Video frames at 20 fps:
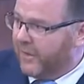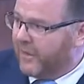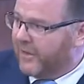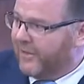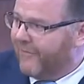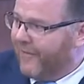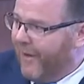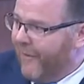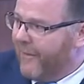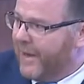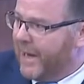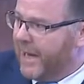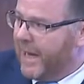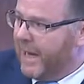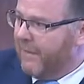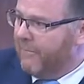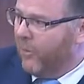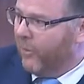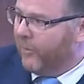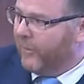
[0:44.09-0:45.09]
It's a very
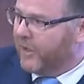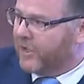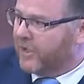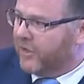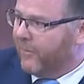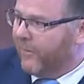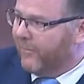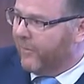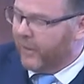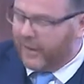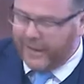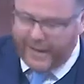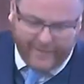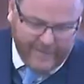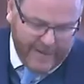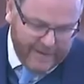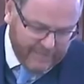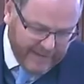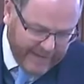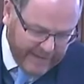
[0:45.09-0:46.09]
important issue, and we've got to get
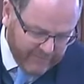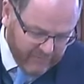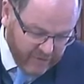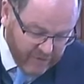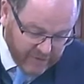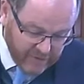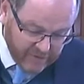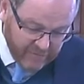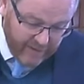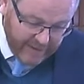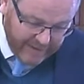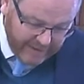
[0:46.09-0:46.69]
that planning process right,